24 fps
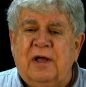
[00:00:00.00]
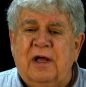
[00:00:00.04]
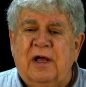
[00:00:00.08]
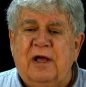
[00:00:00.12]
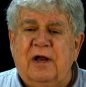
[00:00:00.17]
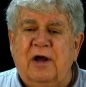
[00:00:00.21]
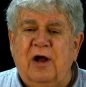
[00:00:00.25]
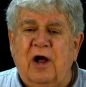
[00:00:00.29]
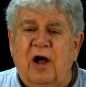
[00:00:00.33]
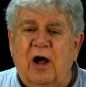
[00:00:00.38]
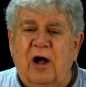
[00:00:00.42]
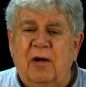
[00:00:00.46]

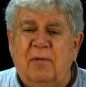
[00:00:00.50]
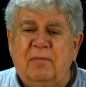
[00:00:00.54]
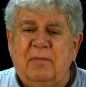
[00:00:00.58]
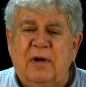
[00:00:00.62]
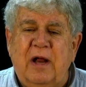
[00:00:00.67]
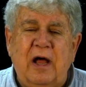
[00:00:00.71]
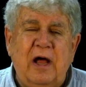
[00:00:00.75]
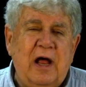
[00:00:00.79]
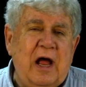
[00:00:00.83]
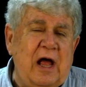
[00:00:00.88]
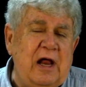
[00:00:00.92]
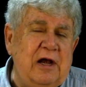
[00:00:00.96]
in Op.
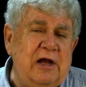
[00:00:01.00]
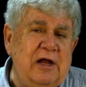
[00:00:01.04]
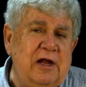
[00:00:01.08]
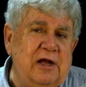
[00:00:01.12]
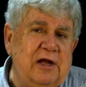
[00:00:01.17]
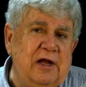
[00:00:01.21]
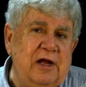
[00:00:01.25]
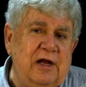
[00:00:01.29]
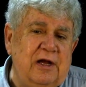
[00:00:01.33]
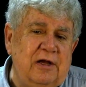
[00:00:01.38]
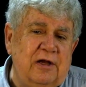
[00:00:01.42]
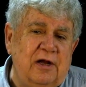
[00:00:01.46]
Now, how do you
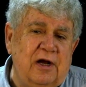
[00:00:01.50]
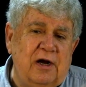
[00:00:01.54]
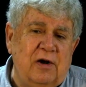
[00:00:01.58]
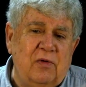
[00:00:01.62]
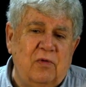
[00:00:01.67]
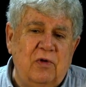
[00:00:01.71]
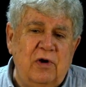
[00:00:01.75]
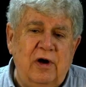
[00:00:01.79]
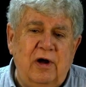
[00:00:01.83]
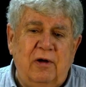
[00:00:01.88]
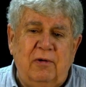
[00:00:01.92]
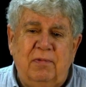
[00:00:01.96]
get there?
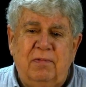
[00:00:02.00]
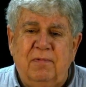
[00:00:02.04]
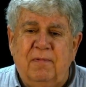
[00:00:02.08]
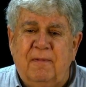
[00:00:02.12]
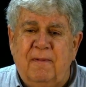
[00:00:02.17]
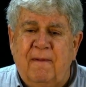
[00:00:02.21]
Well,